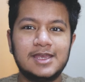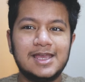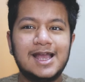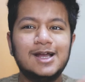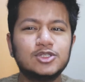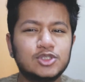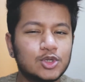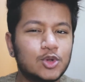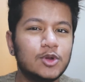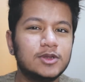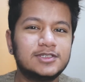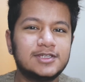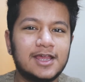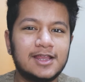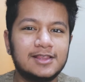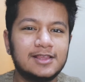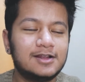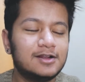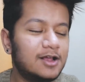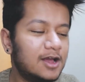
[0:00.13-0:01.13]
How's it going,
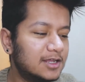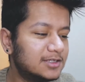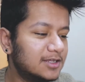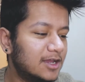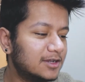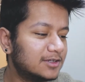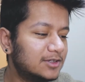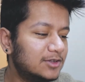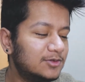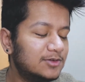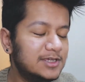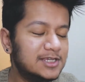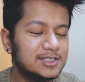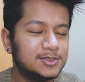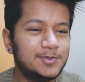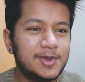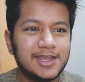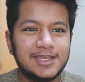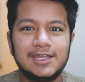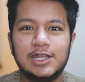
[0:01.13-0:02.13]
tiny little hot dog
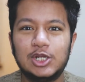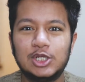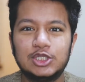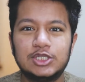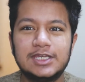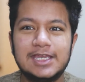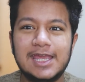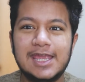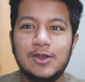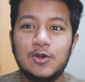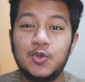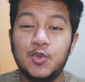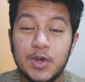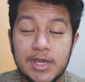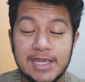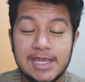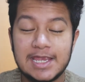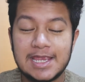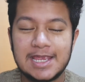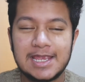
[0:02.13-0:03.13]
cuties? Ben here, and today
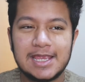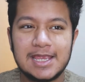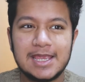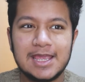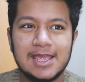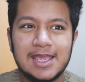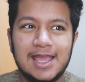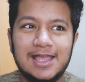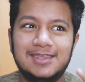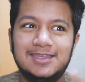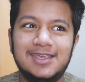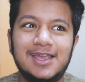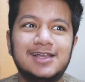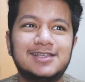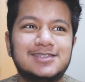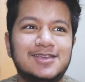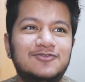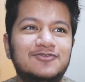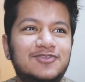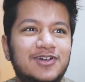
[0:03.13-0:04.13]
we, and
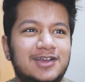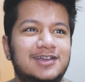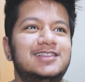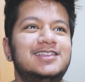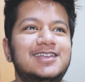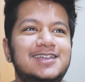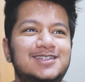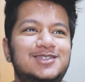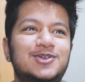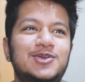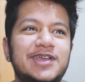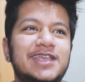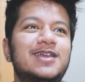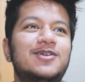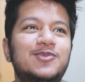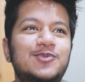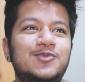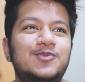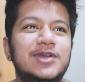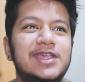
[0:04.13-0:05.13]
yes, I'm finally doing
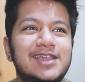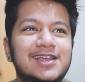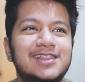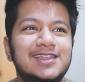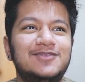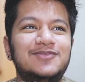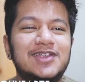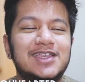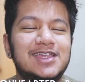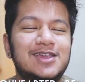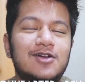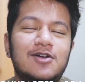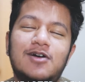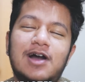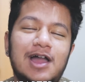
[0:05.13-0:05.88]
a weekly video.